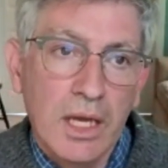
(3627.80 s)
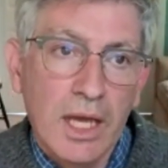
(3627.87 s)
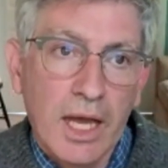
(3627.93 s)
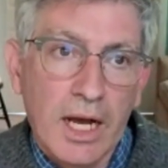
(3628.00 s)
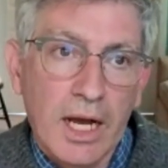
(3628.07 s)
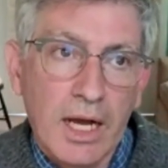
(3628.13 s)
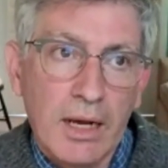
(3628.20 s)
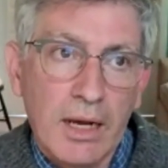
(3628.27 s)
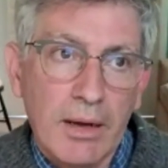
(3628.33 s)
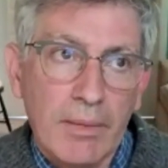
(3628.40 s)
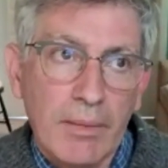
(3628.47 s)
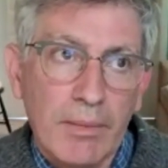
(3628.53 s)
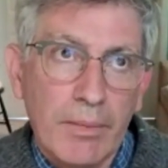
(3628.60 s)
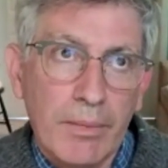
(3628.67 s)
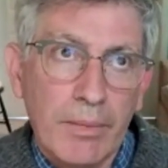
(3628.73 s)
Uh,
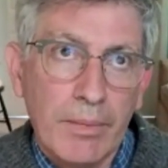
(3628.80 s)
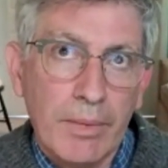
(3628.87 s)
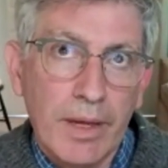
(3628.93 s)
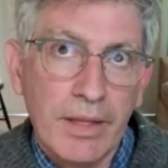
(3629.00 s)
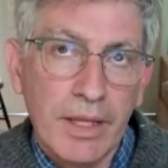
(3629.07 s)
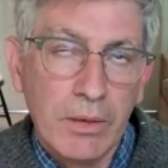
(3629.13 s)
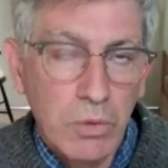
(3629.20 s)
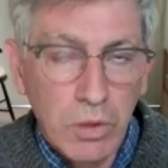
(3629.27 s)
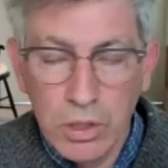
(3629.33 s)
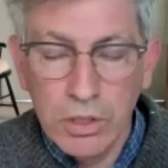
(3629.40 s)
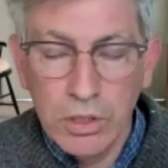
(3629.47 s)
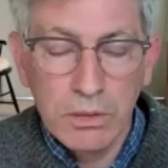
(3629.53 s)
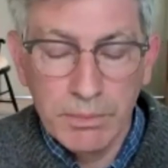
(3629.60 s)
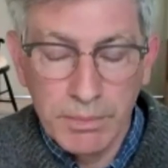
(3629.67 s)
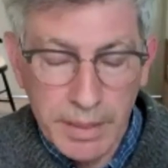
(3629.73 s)
and they
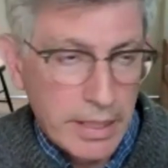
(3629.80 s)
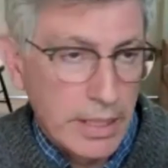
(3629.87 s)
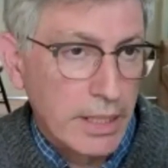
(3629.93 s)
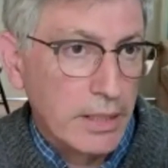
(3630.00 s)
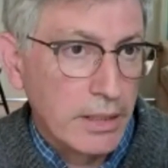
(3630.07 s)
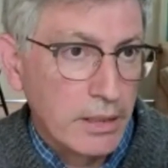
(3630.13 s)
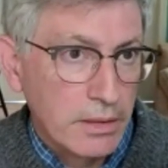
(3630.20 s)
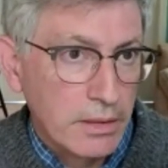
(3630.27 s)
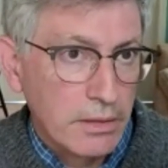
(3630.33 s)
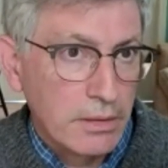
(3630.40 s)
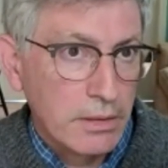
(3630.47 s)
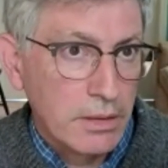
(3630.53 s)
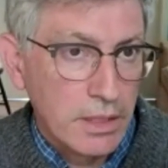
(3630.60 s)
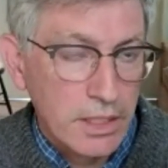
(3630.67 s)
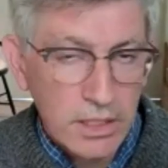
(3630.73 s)
weren't being
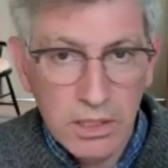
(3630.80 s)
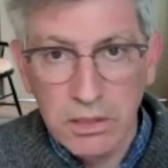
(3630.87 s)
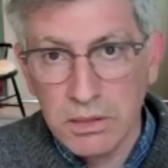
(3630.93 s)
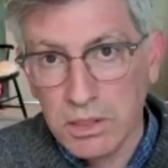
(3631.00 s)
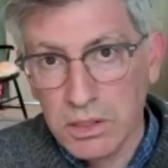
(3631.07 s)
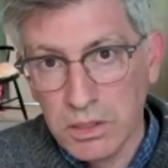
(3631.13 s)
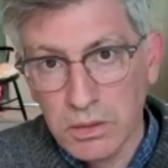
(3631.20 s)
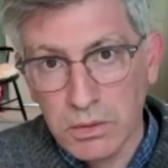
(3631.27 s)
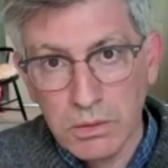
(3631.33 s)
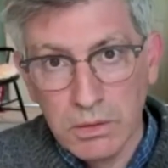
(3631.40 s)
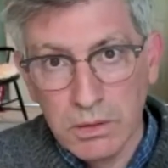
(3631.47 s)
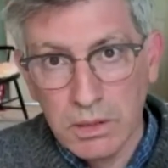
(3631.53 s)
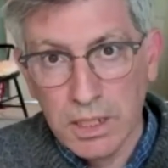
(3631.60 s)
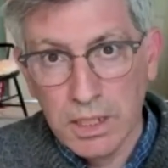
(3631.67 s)
listened to.